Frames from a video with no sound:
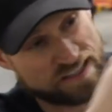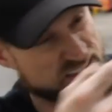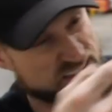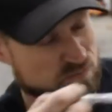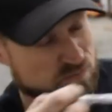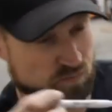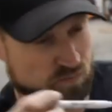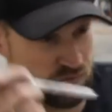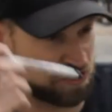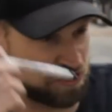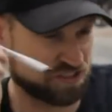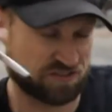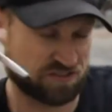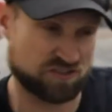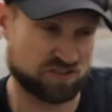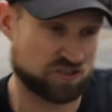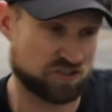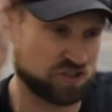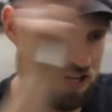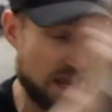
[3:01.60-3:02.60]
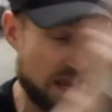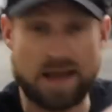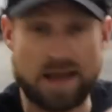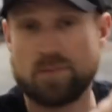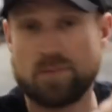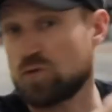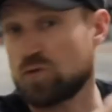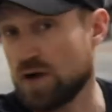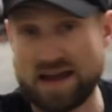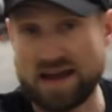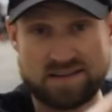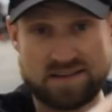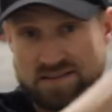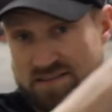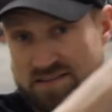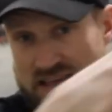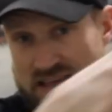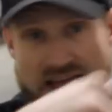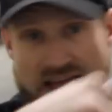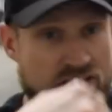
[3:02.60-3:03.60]
just jammed right in this
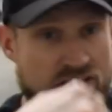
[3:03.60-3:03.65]
housing